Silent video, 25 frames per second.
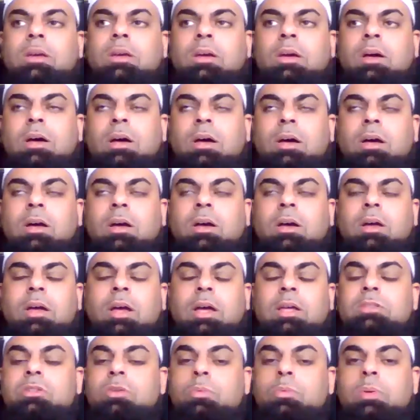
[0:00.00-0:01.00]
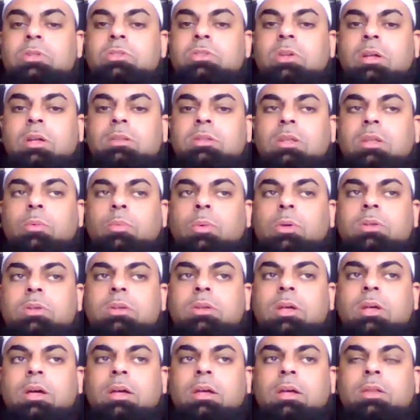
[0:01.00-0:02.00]
Uh, as a result, they would
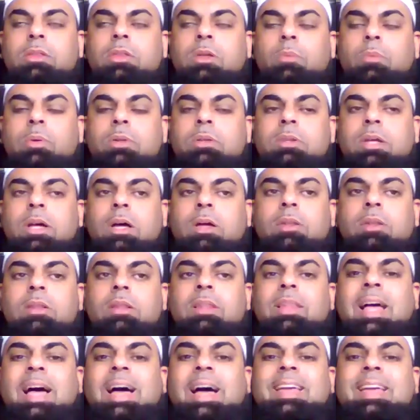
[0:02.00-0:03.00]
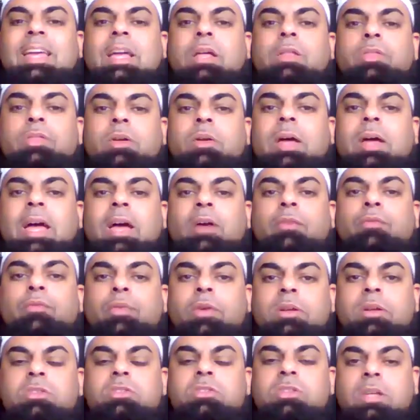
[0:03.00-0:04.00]
not uh, they would not lack in their
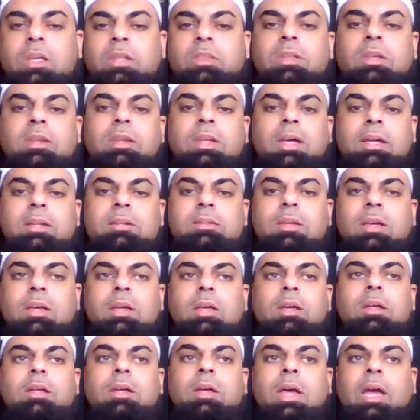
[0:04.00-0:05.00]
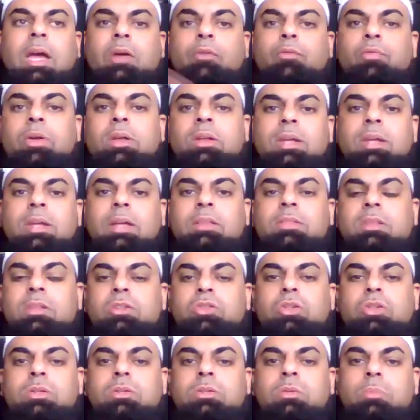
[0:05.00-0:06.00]
efforts in the night. Every night they
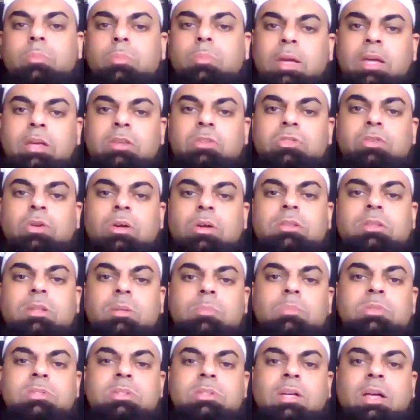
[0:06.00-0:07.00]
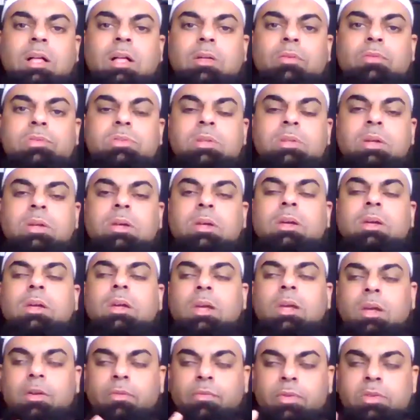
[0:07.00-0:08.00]
should exert themselves,
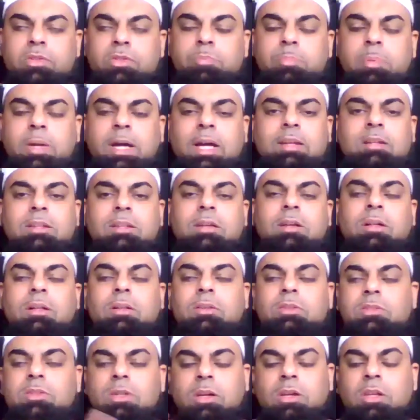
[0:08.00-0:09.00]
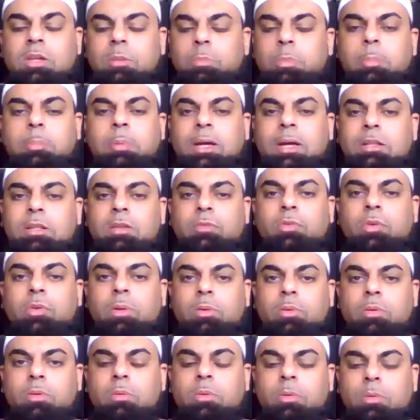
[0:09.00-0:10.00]
if it's practical. It's not going to be
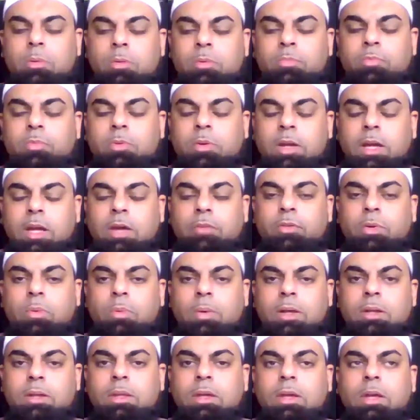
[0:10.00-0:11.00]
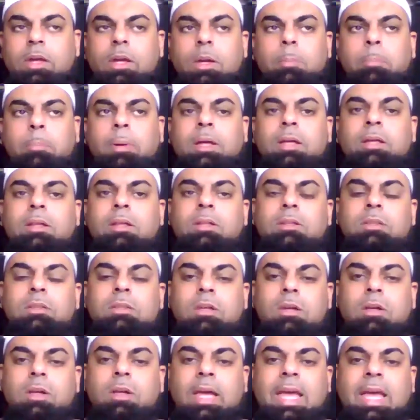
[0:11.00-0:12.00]
practical for everyone, but
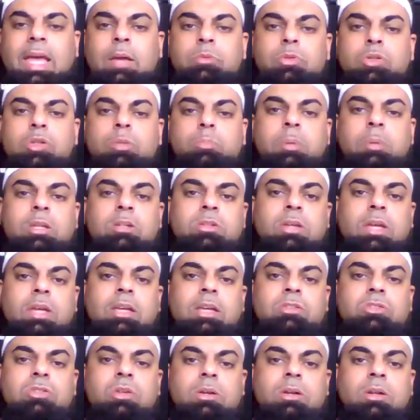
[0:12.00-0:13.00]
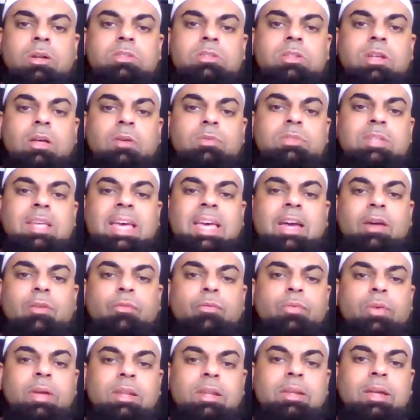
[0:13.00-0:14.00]
the aim should be to exert ourselves
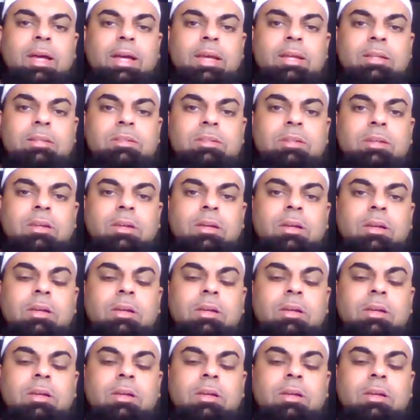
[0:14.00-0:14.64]
every night